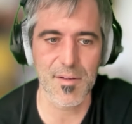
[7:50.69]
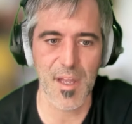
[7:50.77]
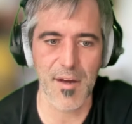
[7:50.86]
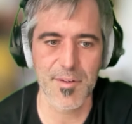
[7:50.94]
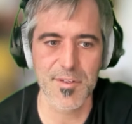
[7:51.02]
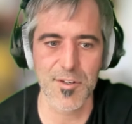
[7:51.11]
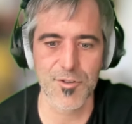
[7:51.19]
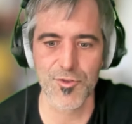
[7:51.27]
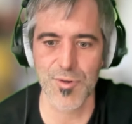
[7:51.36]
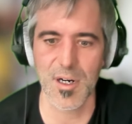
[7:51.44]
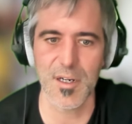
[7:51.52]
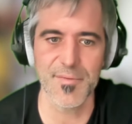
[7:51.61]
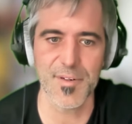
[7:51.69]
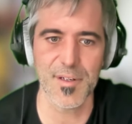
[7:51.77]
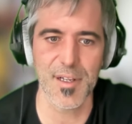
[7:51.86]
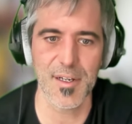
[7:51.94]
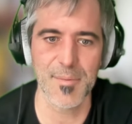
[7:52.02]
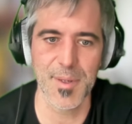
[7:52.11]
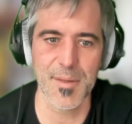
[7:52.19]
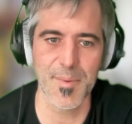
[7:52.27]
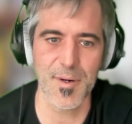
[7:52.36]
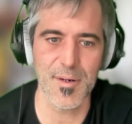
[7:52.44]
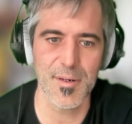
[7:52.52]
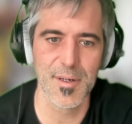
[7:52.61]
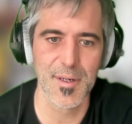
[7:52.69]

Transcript: and that was the draw for a lot of people.